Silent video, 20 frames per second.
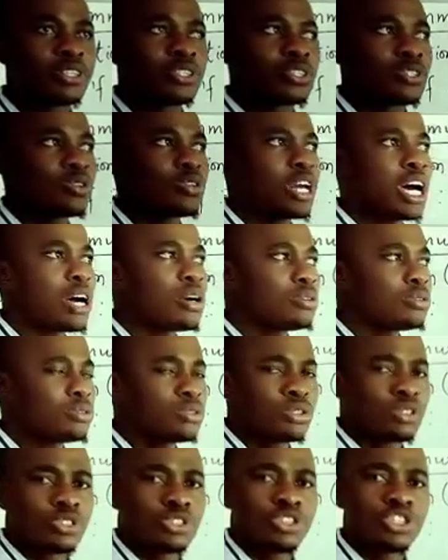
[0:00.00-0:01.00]
So
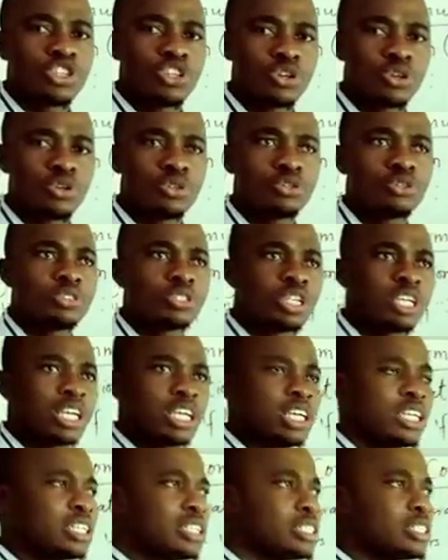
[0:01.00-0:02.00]
now, you know,
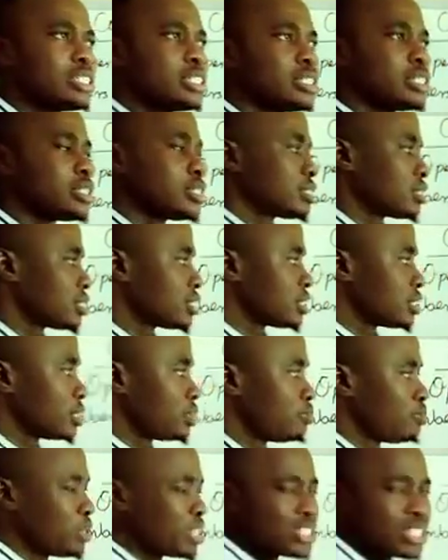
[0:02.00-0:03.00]
in the
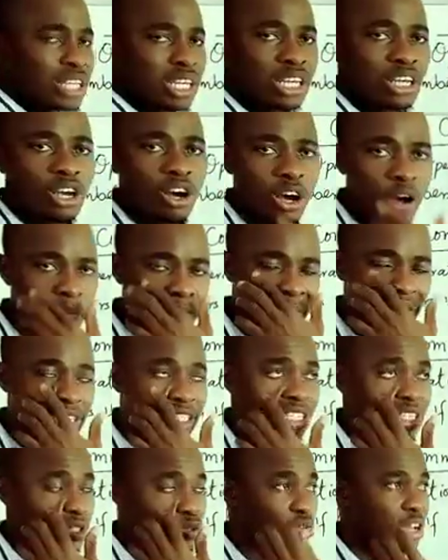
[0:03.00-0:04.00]
basic
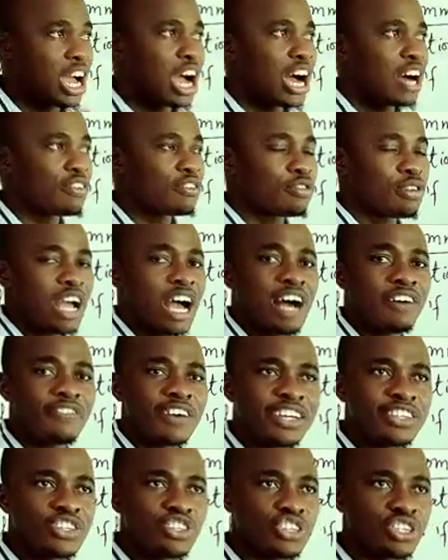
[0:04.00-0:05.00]
operations we have
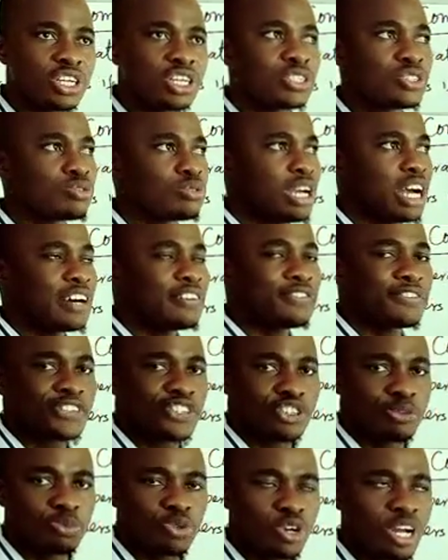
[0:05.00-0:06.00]
additions, we have
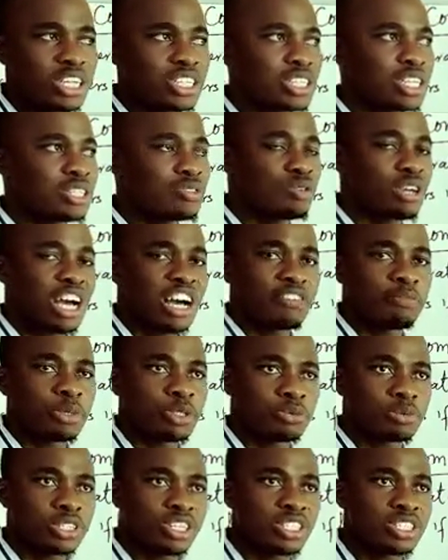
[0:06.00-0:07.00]
subtraction, we have
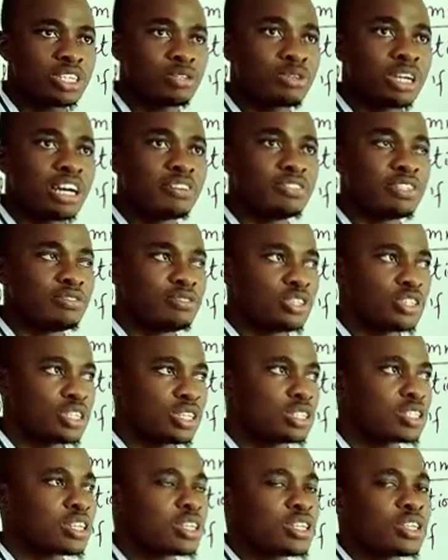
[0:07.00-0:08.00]
multiplication, we have division.